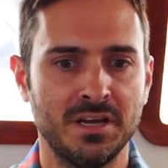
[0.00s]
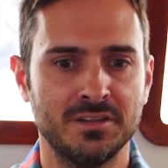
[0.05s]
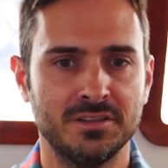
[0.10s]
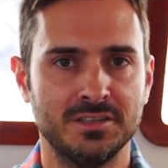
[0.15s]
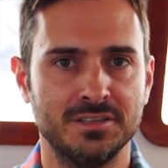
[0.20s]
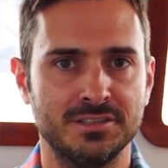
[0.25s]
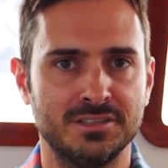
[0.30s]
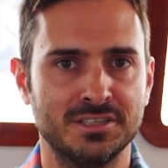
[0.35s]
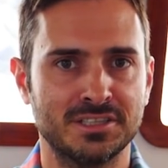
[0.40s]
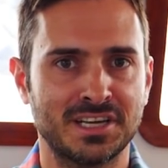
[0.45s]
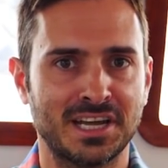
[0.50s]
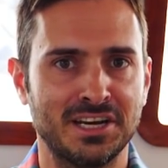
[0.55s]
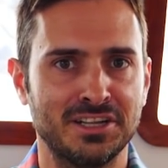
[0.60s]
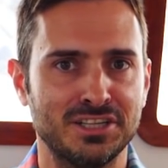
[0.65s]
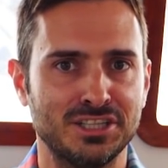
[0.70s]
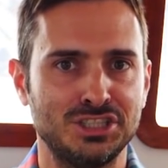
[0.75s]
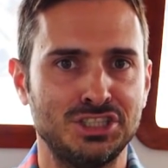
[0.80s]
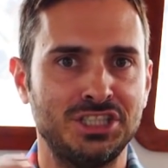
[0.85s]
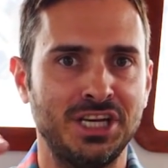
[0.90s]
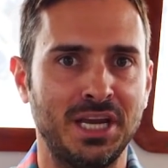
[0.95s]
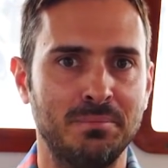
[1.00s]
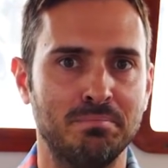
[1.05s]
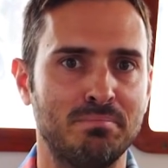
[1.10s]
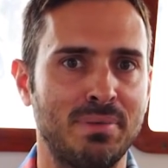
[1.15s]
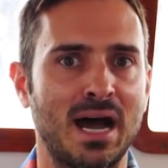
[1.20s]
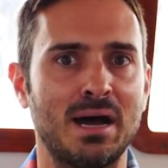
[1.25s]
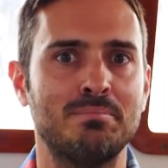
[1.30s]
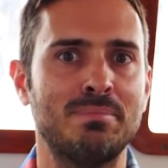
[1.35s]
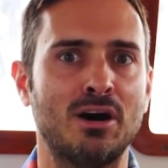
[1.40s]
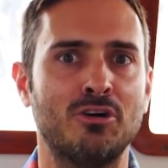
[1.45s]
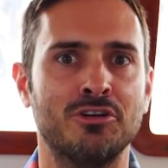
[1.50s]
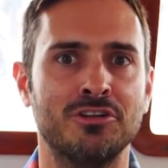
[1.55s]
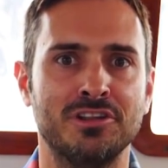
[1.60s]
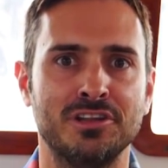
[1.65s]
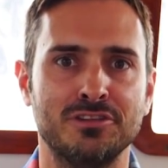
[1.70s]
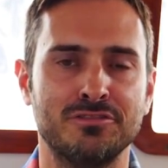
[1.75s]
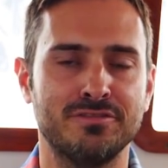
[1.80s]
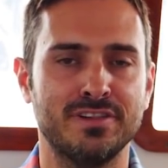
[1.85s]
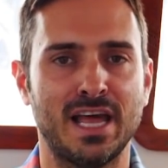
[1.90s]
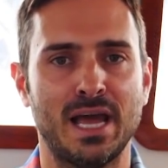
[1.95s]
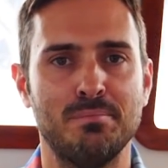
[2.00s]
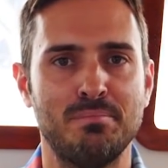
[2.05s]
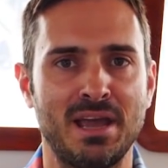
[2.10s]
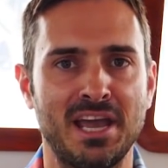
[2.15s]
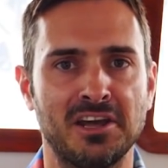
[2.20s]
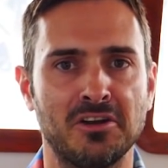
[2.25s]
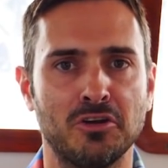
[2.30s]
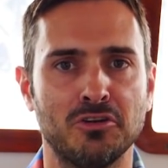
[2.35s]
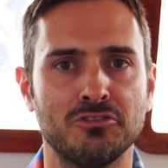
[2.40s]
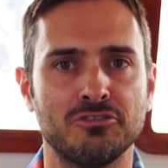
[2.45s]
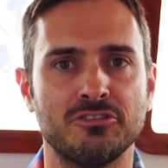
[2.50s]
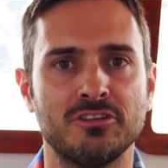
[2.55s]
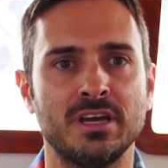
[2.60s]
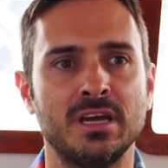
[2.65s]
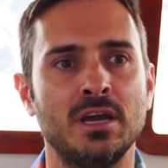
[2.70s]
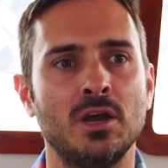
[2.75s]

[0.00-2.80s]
The kind of the shape pop out of these flat panels.